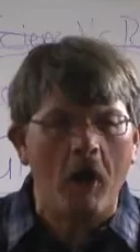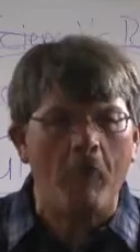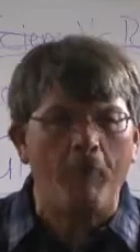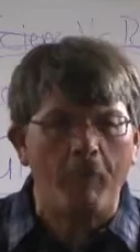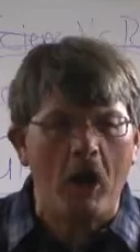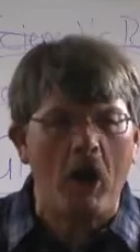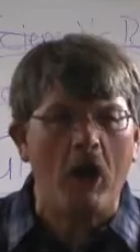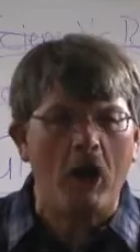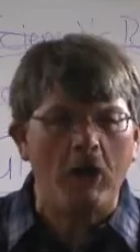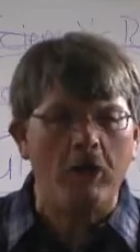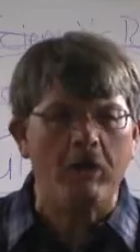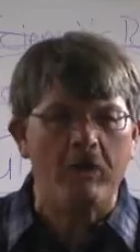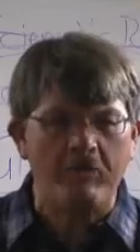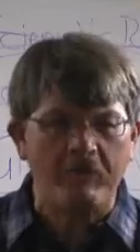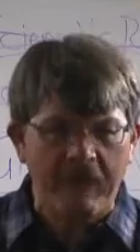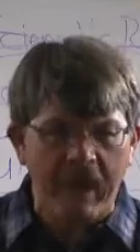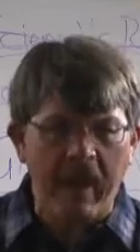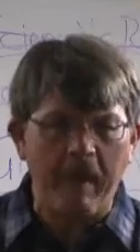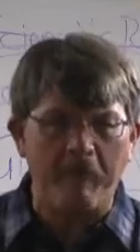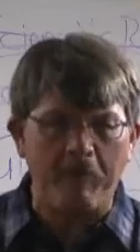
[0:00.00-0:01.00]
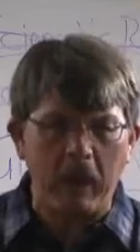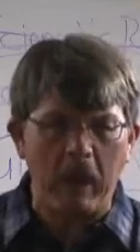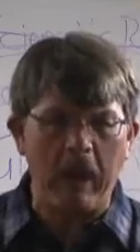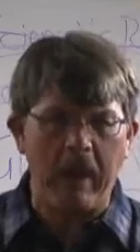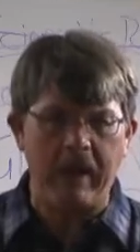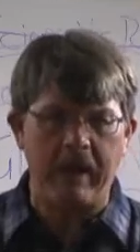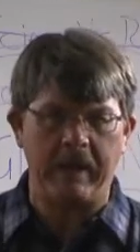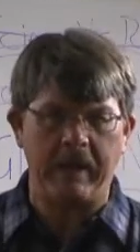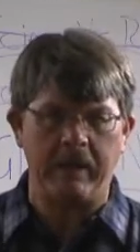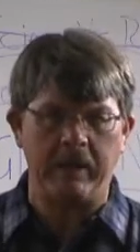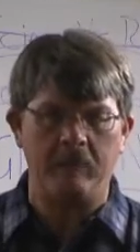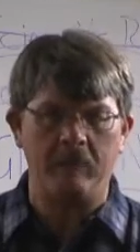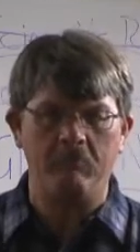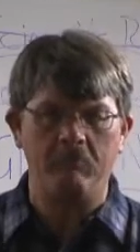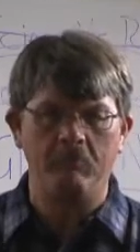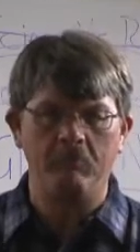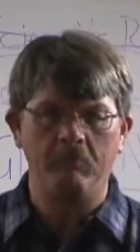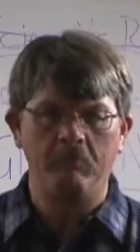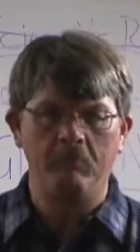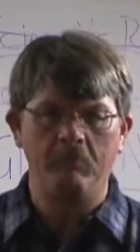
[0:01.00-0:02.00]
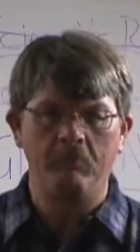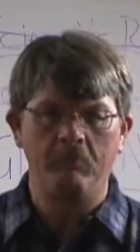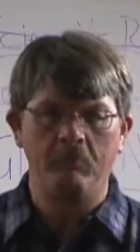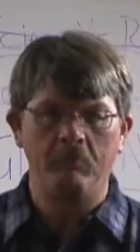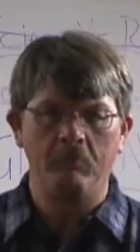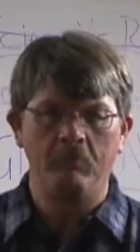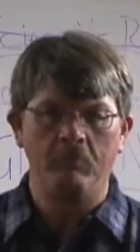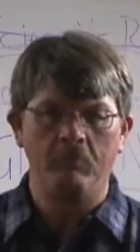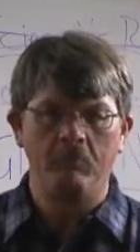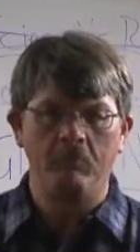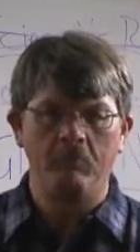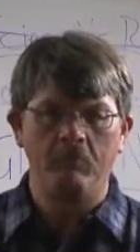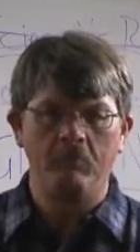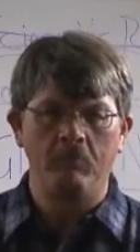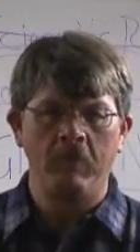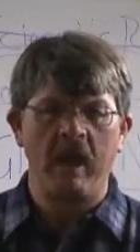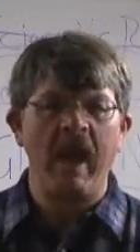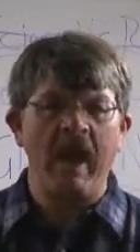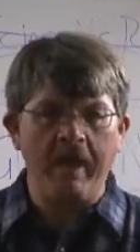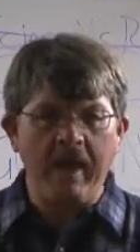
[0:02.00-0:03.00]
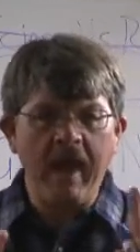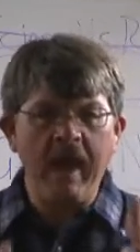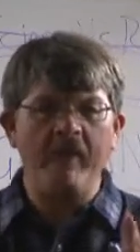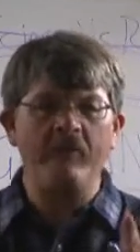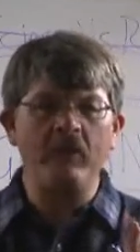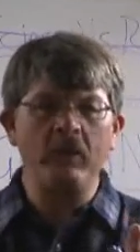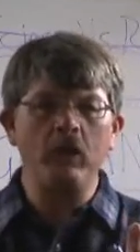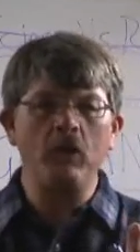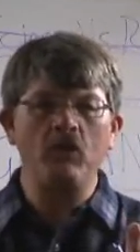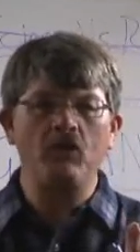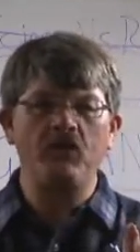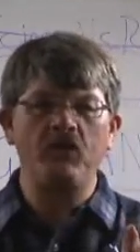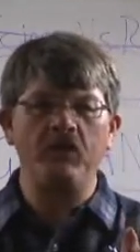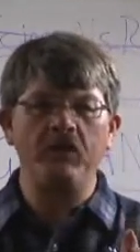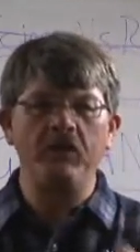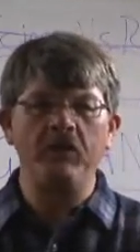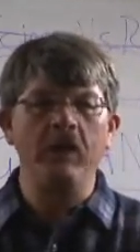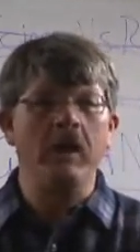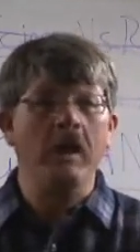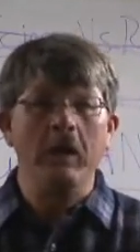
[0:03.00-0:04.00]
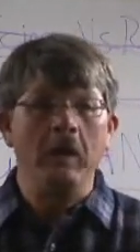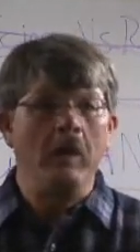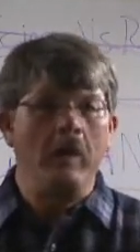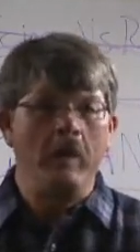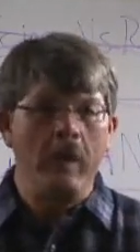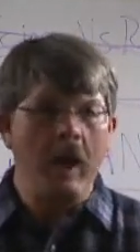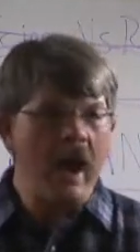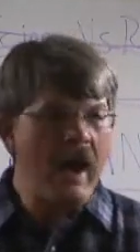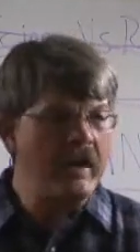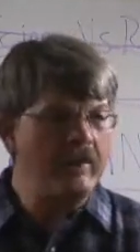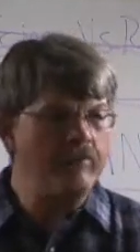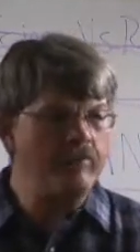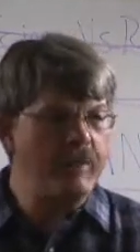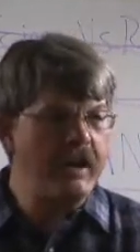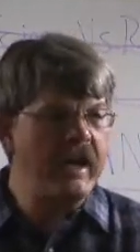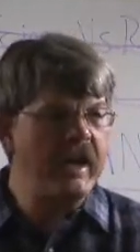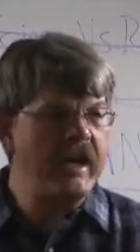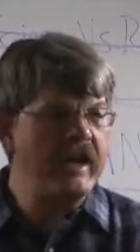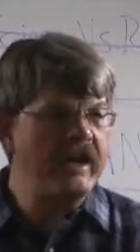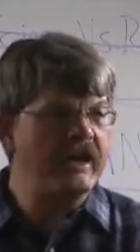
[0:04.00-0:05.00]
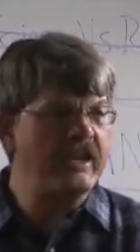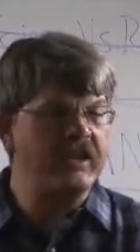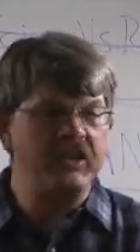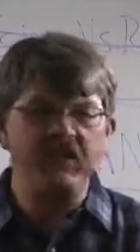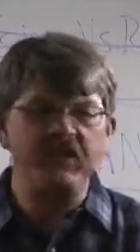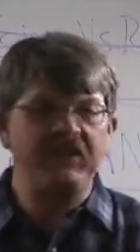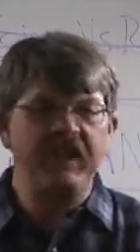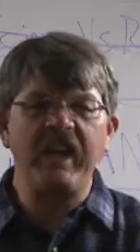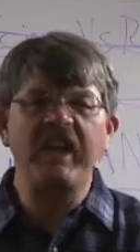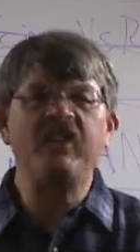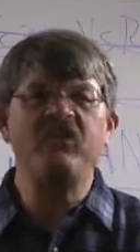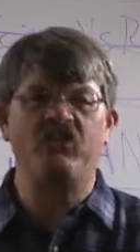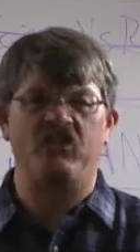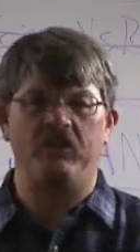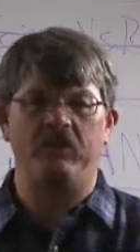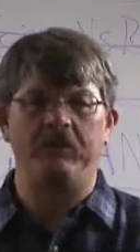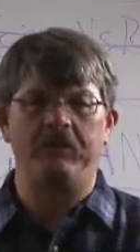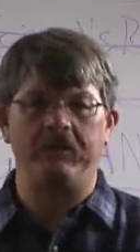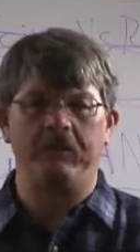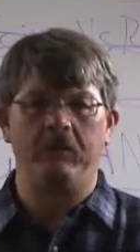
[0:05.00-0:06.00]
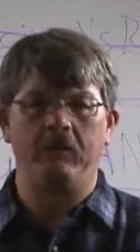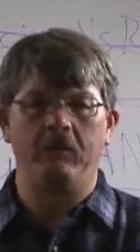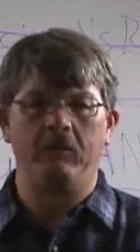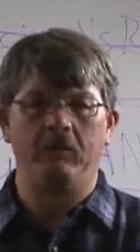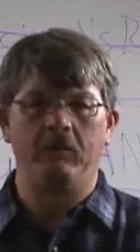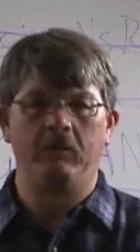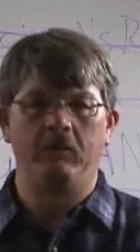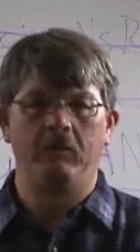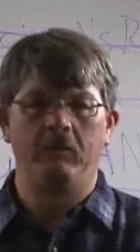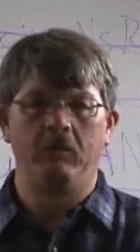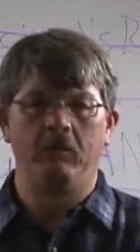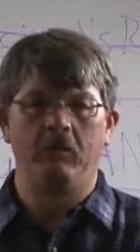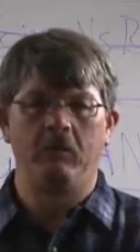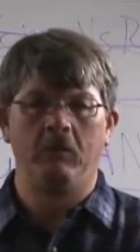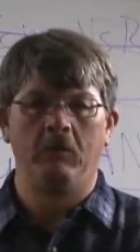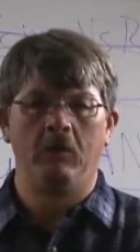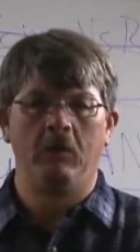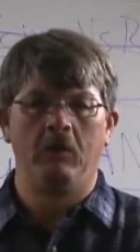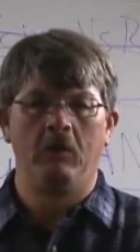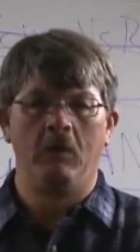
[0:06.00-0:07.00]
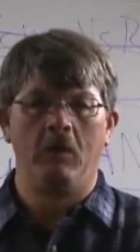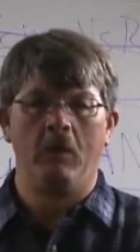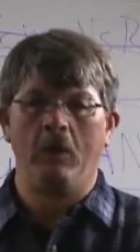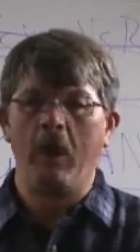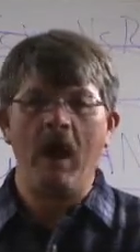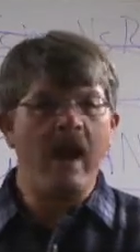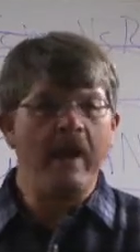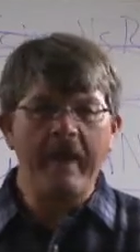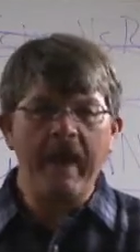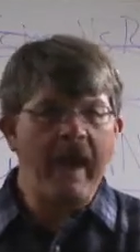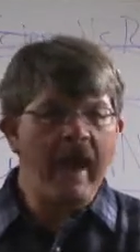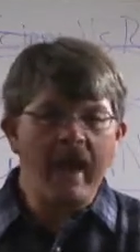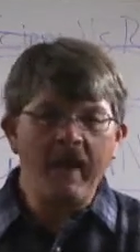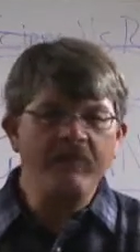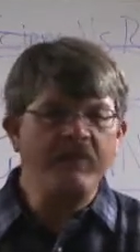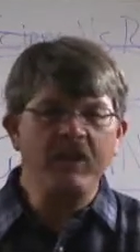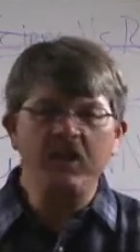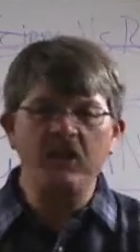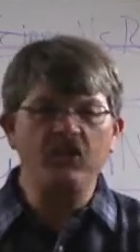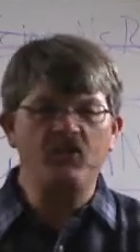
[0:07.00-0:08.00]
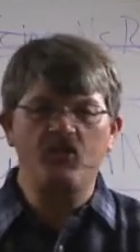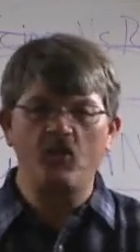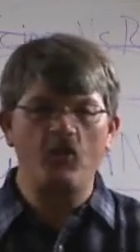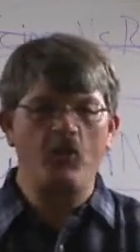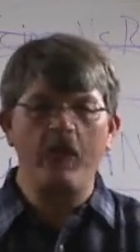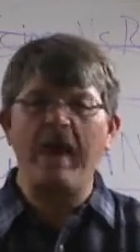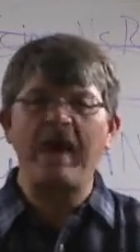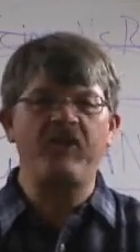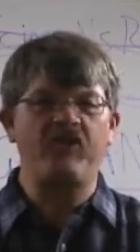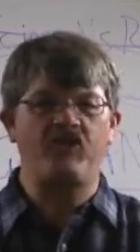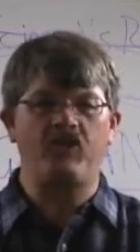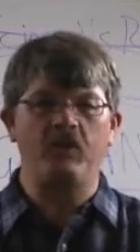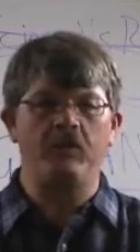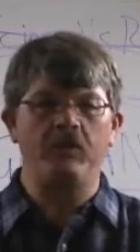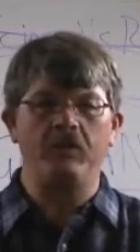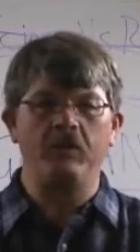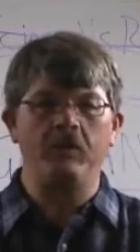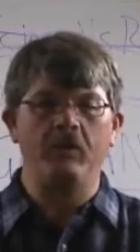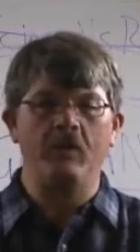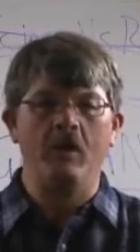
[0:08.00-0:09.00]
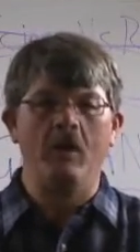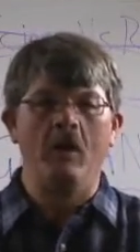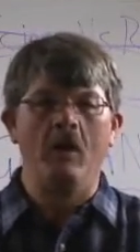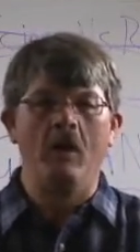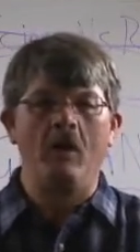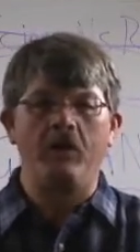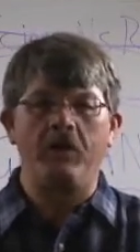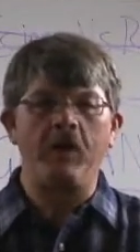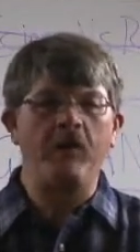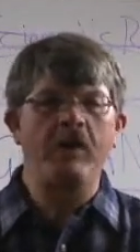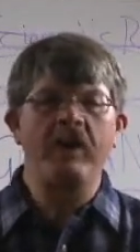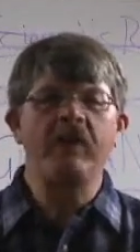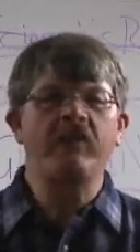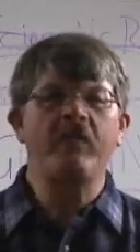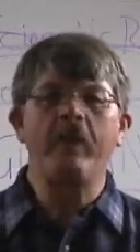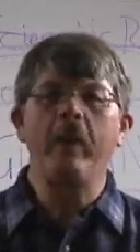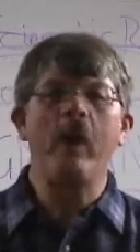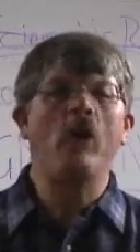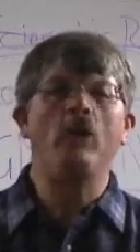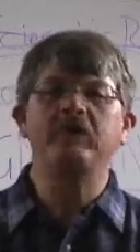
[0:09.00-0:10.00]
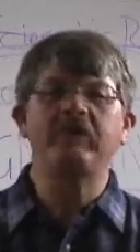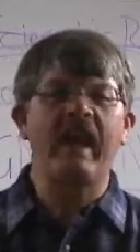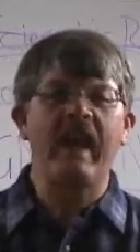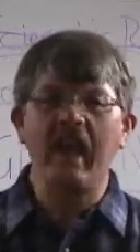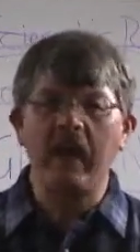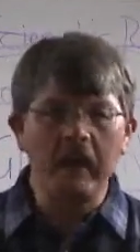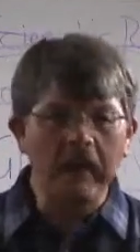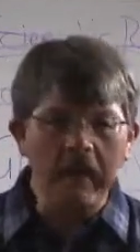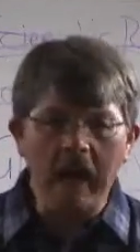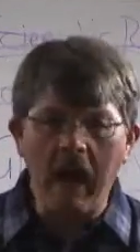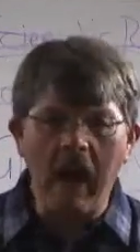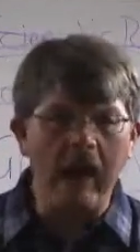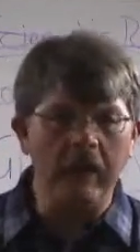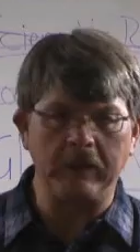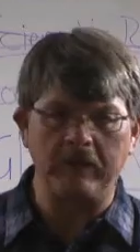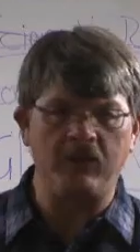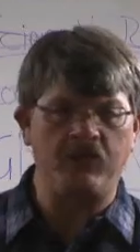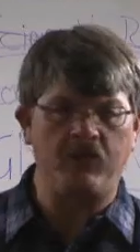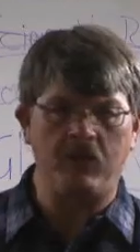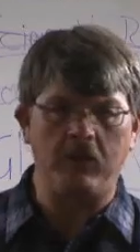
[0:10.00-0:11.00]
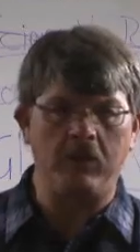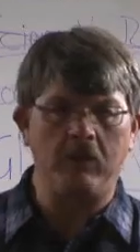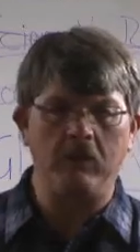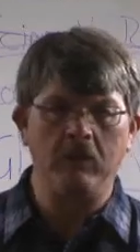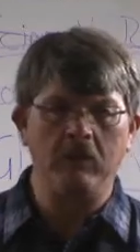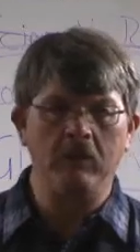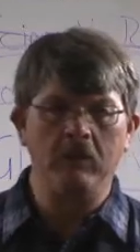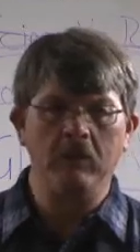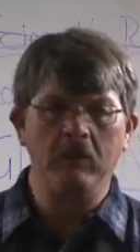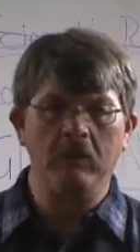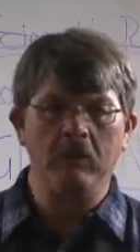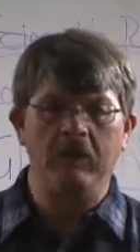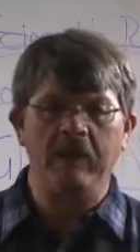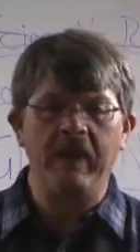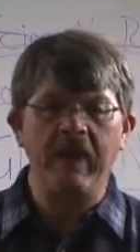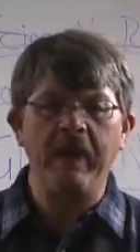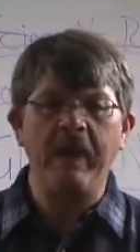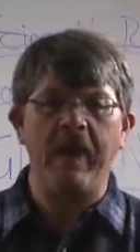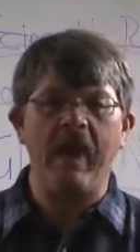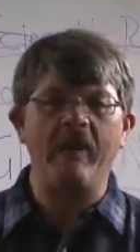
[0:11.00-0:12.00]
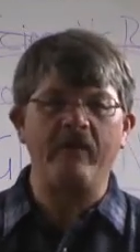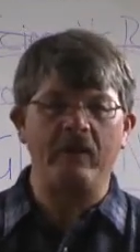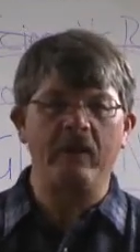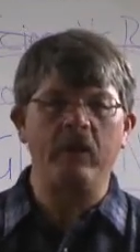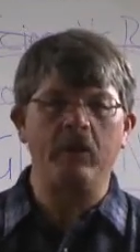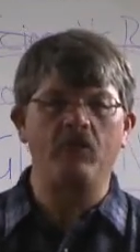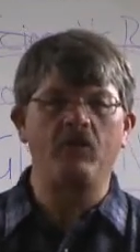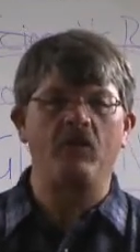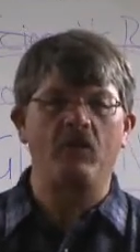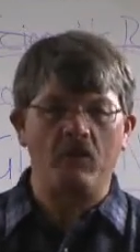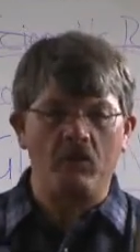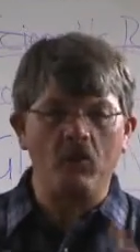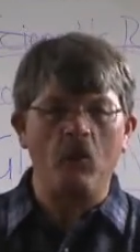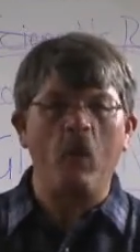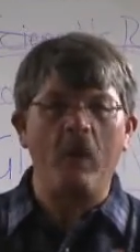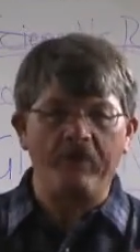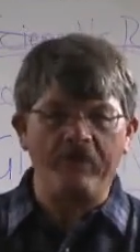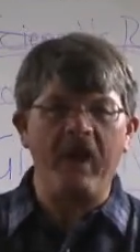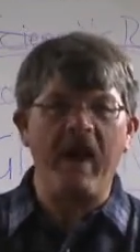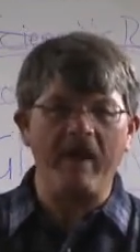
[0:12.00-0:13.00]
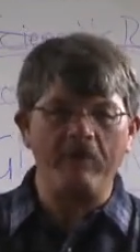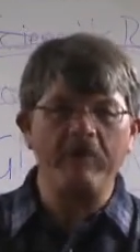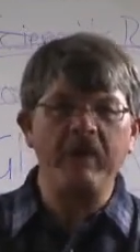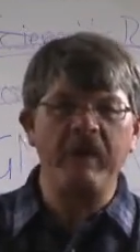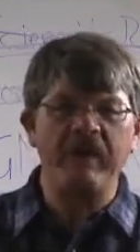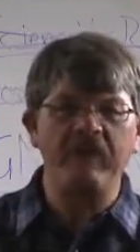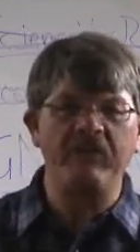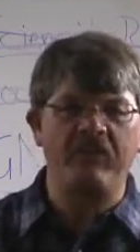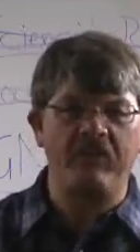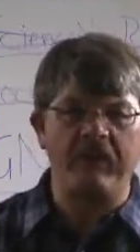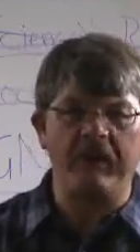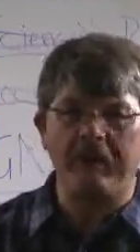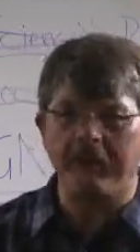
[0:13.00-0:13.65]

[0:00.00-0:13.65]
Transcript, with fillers: are part of that plan. And evolution not being contingent, not having a direction, there is no teleology in evolution. And what that means